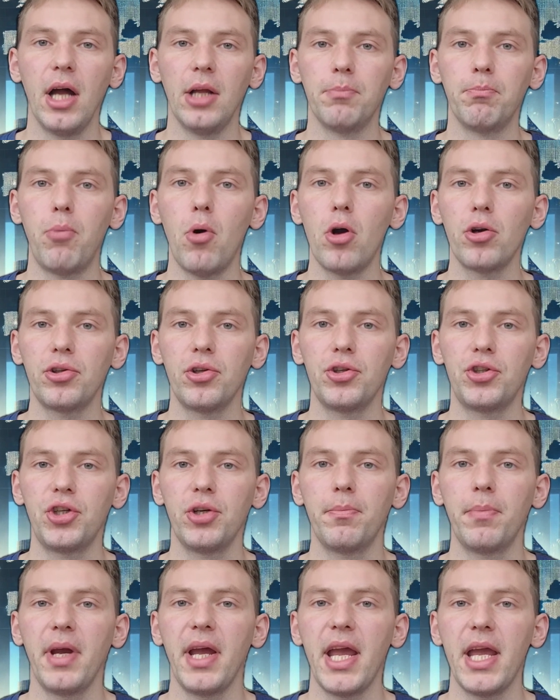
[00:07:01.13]
and
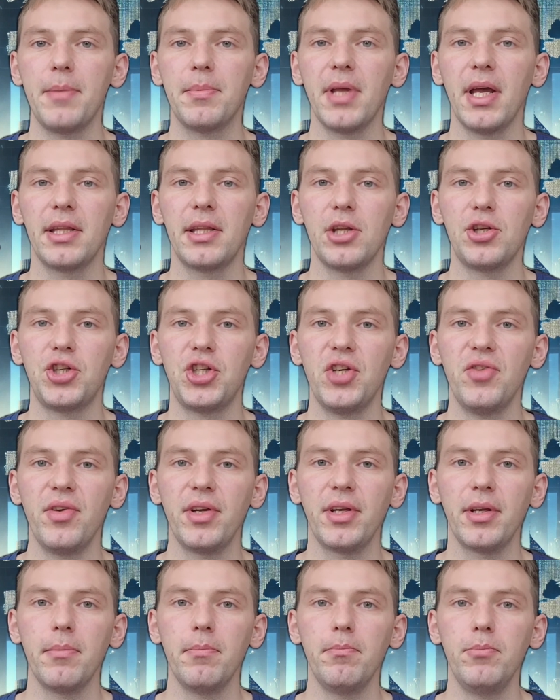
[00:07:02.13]
partnership aimed at
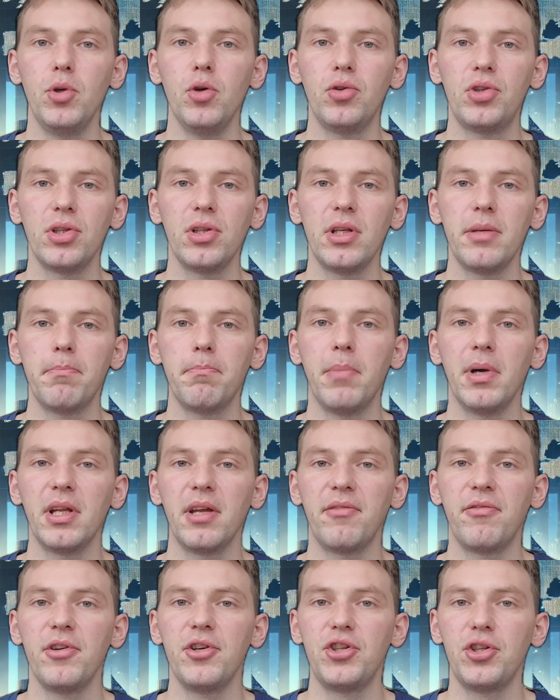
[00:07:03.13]
achieving mutually
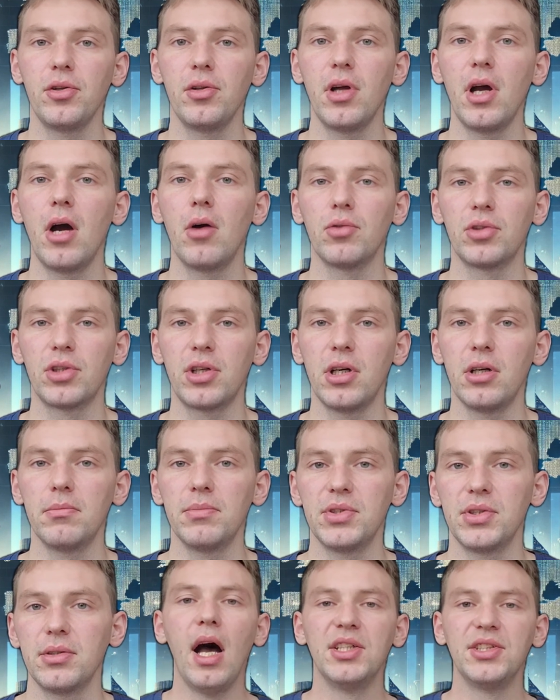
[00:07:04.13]
beneficial
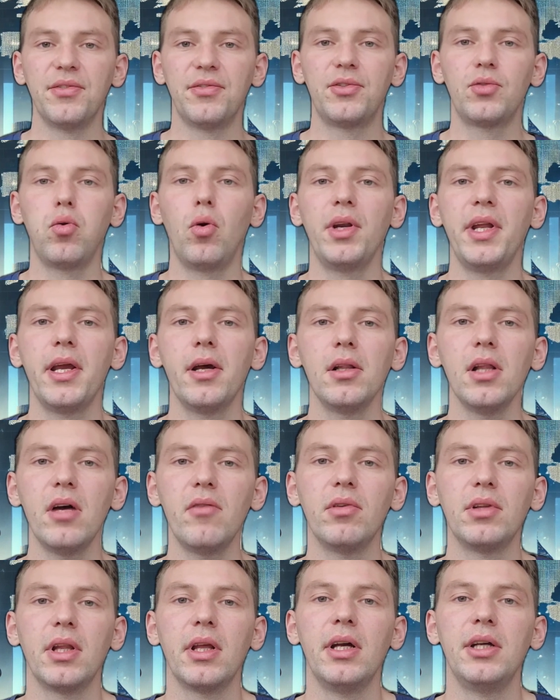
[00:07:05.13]
outcomes. As of
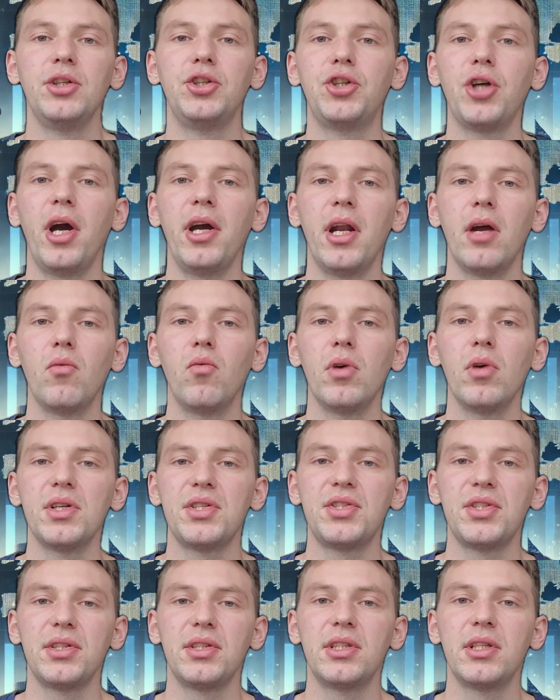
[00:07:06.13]
2011, China
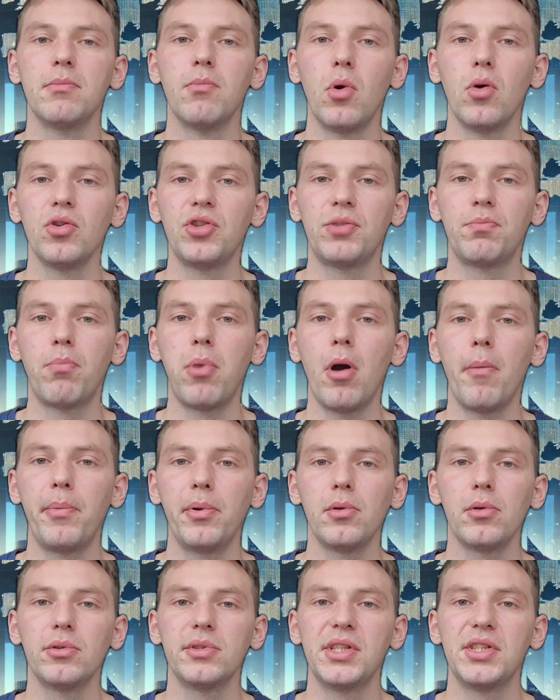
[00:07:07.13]
was the most
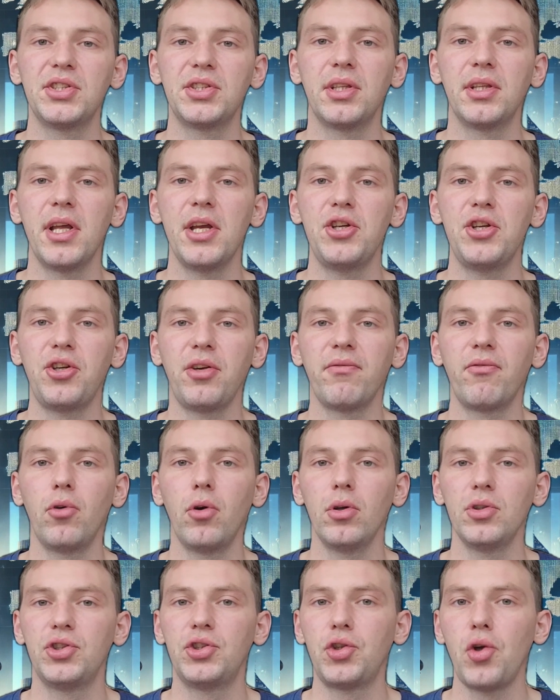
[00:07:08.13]
popular destination
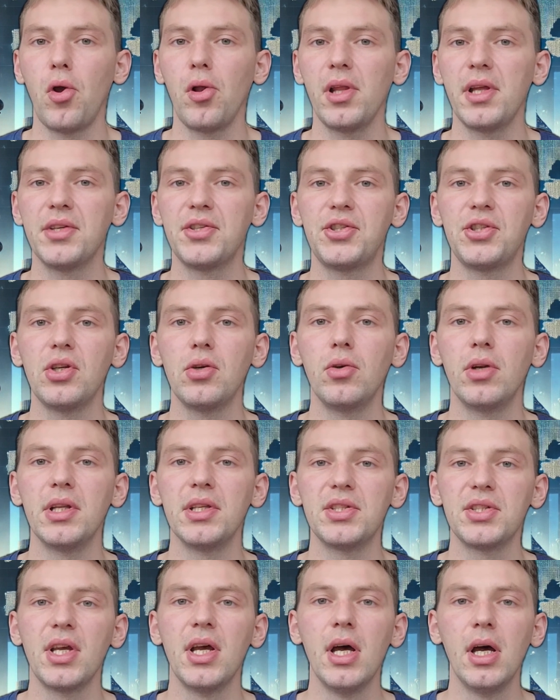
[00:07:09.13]
for Australian
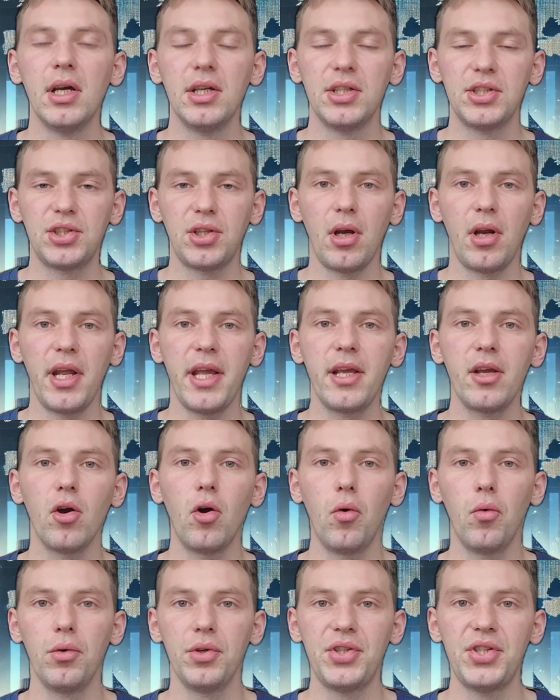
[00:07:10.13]
students studying
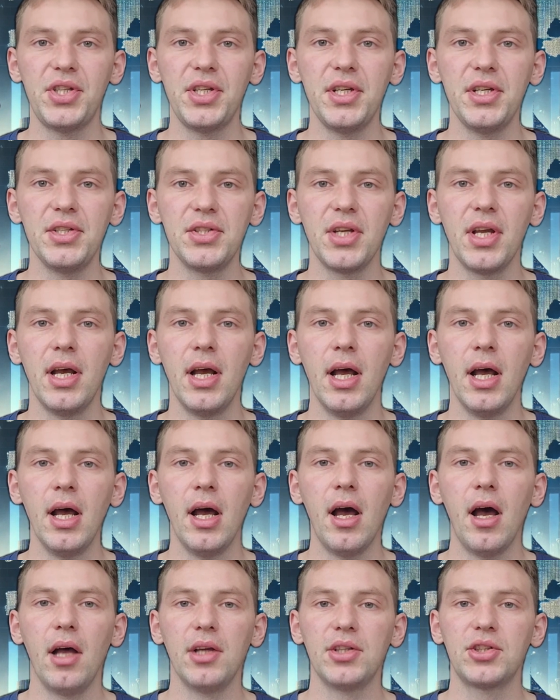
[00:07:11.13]
overseas.
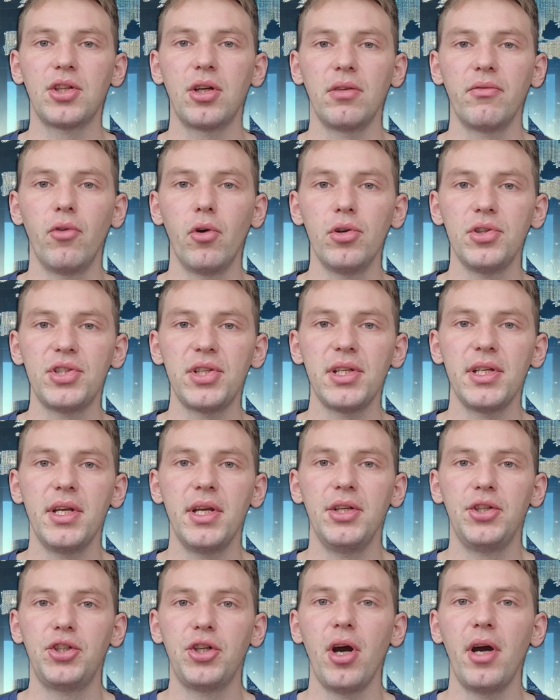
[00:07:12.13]
As
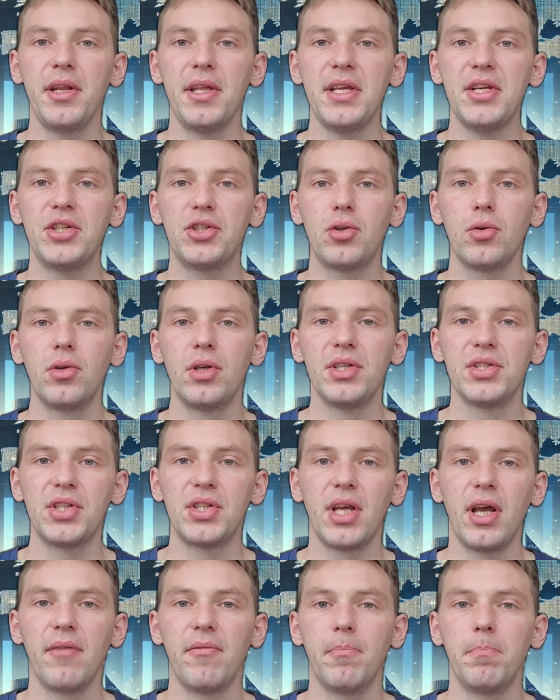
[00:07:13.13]
conversely, Chinese
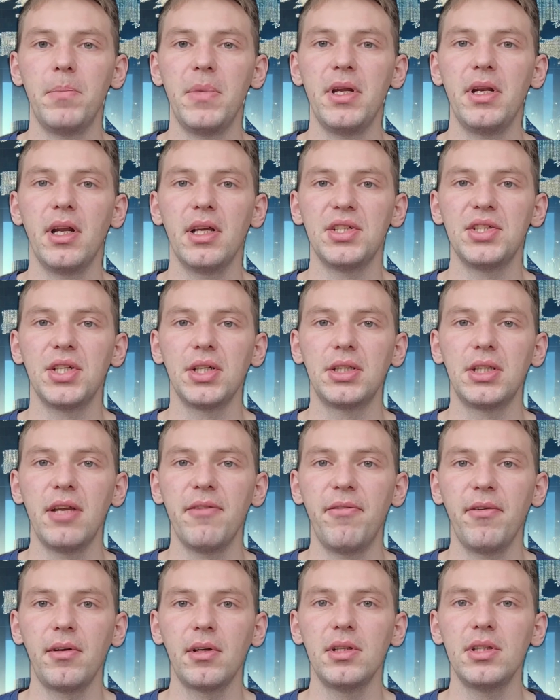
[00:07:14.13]
students have been a
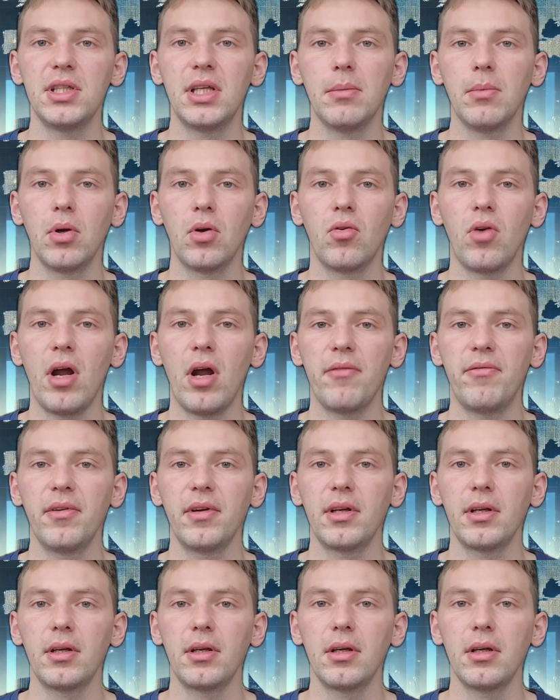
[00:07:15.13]
significant
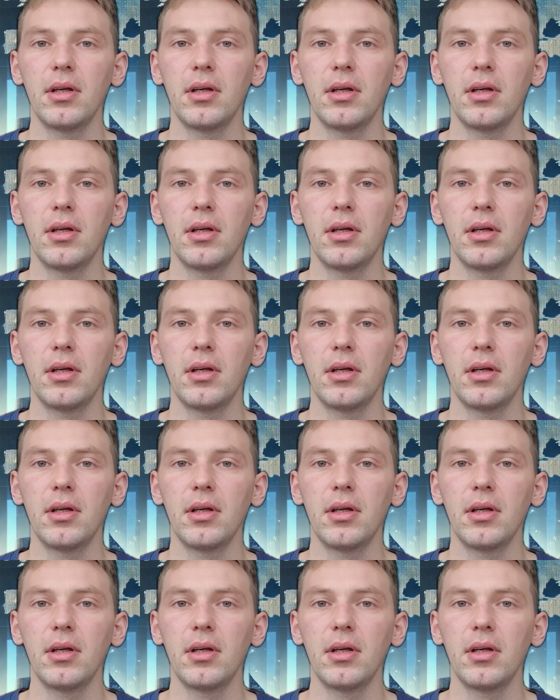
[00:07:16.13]
demographic